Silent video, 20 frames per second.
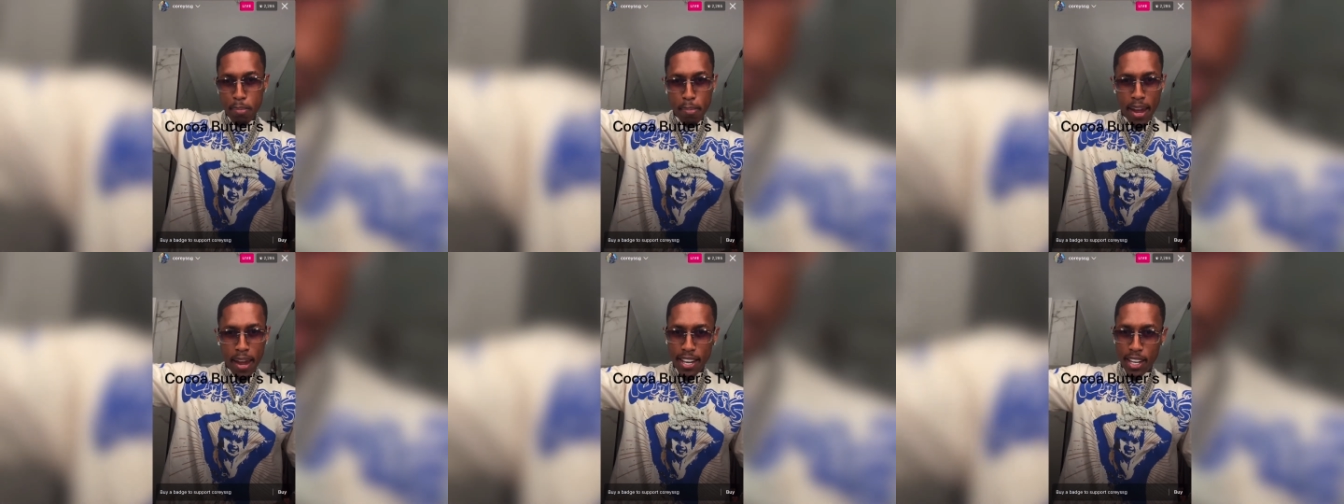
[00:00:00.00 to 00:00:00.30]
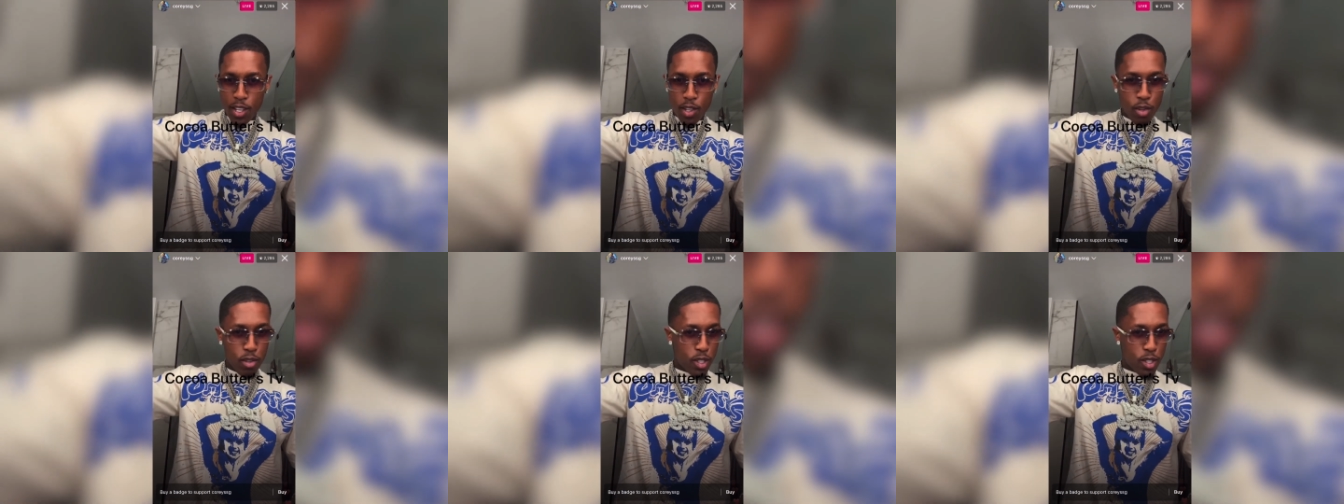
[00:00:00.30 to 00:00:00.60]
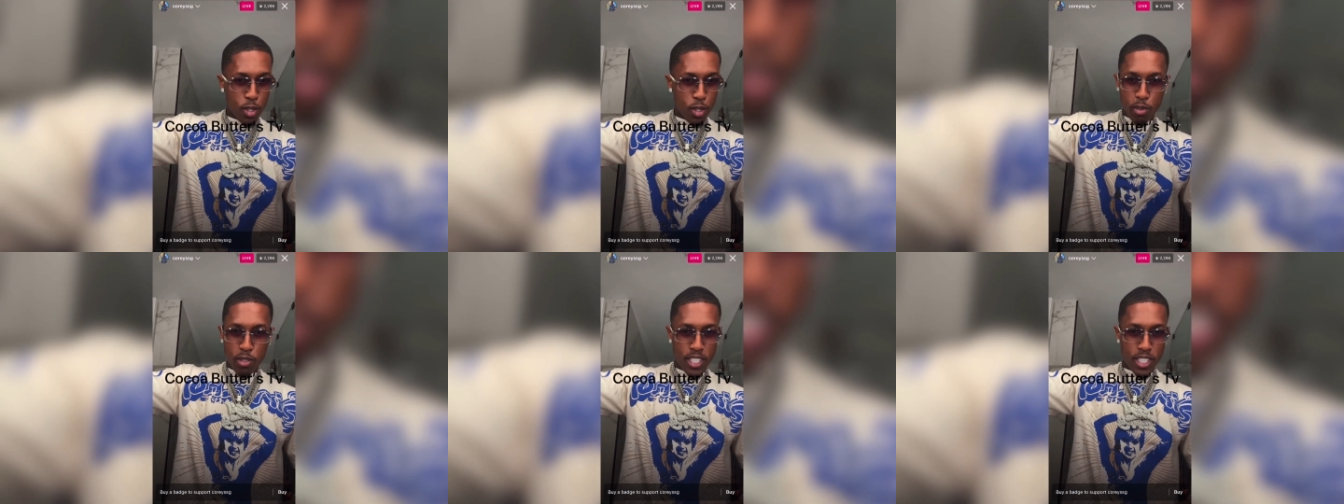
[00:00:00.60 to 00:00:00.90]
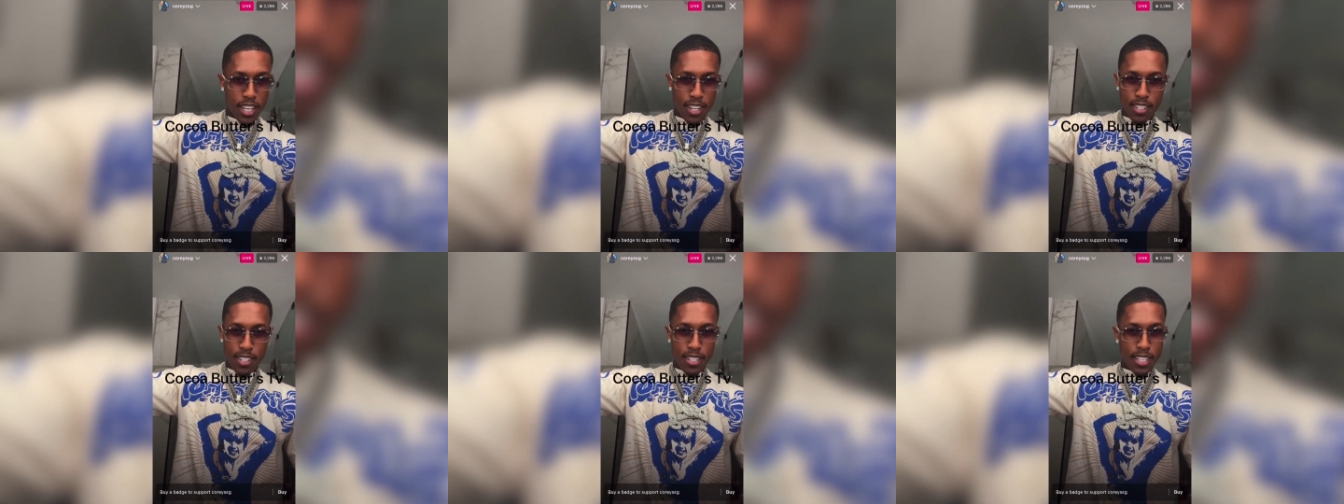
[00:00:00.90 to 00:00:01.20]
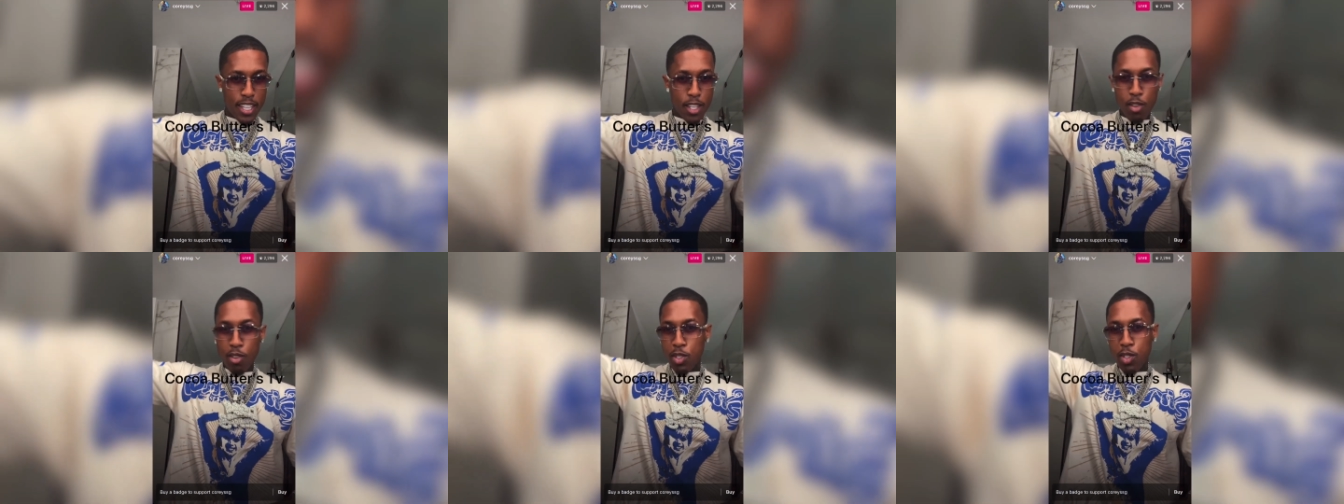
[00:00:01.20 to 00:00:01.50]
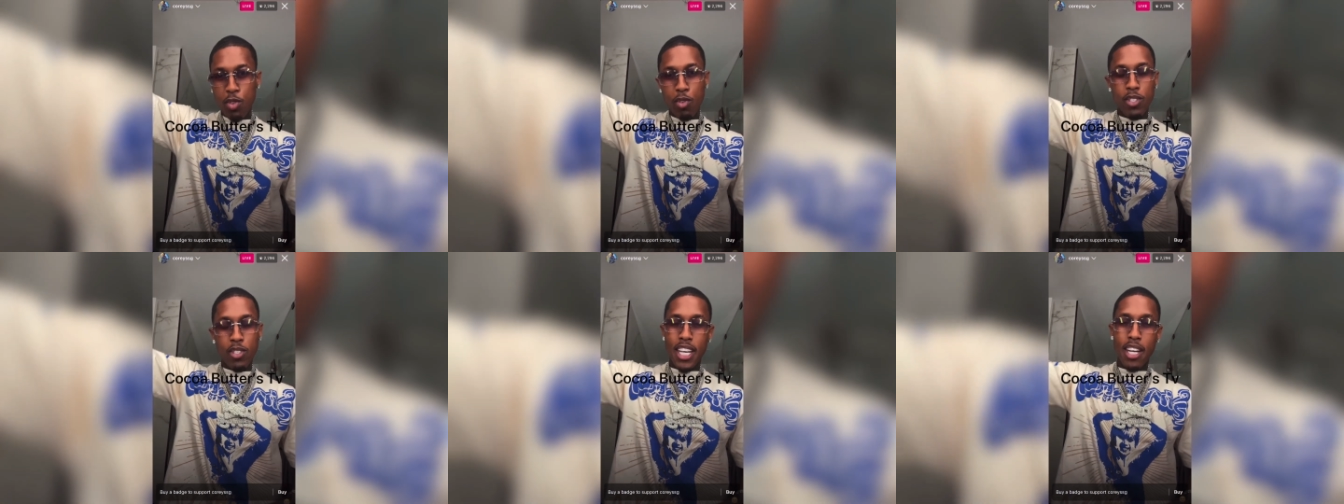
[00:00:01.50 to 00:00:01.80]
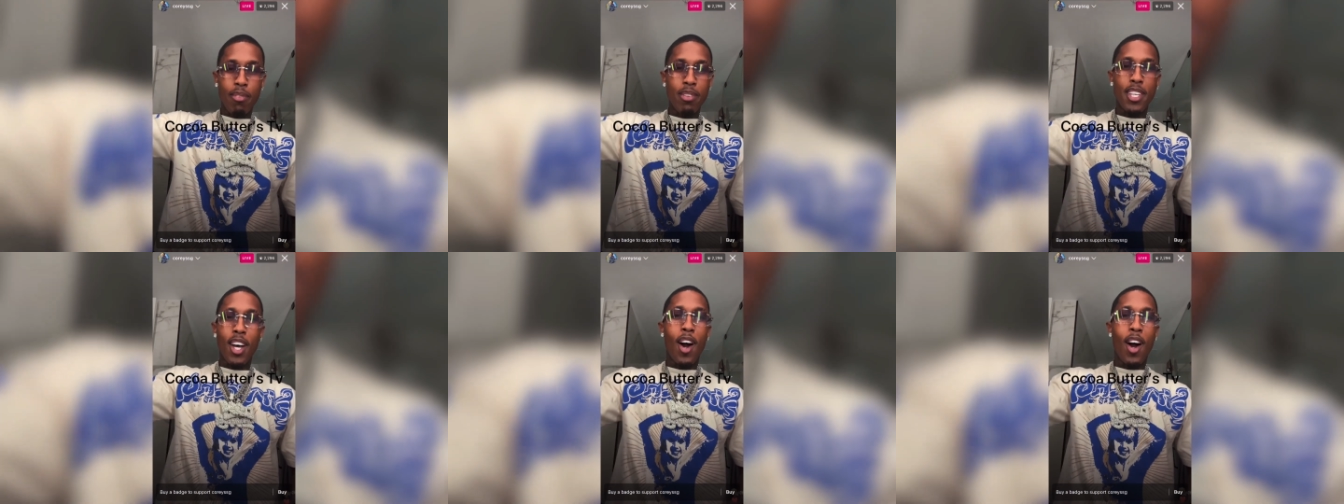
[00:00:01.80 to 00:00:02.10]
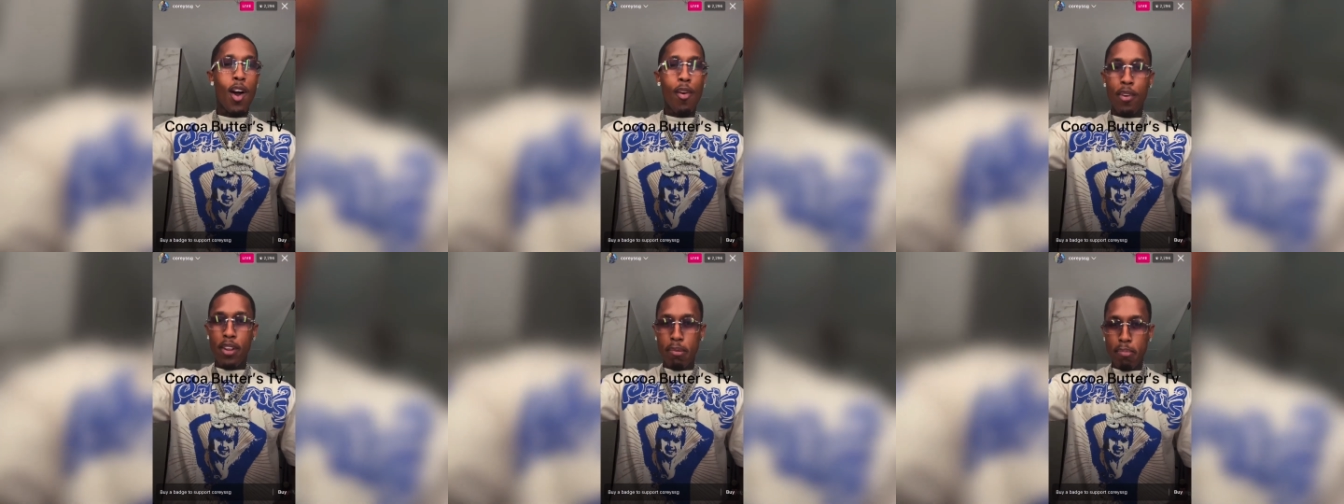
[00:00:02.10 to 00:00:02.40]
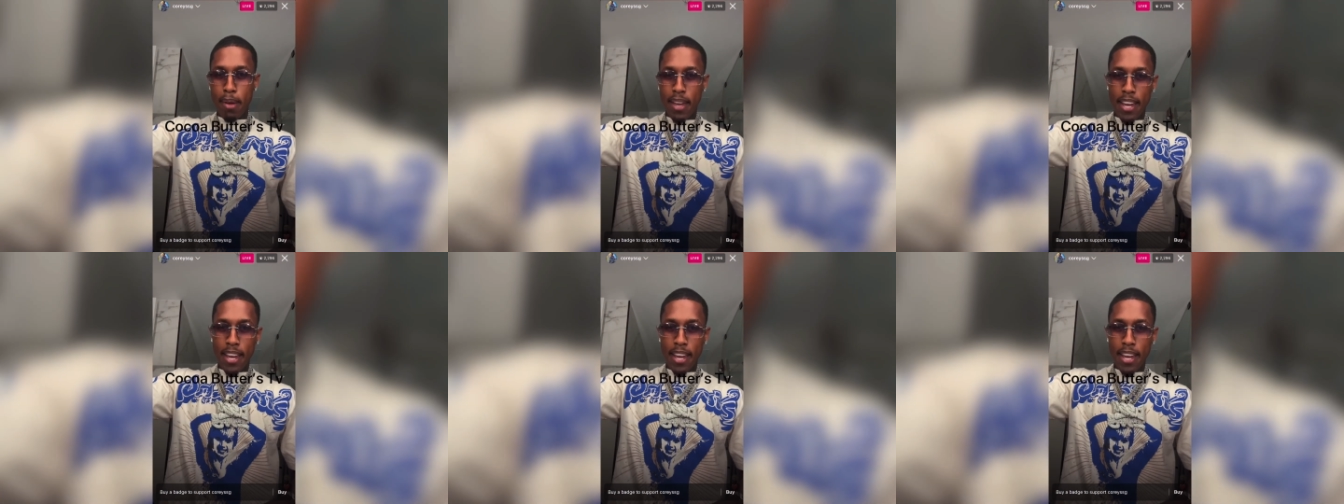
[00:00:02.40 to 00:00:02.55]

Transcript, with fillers: the YouTube channel. The YouTube channel was already made.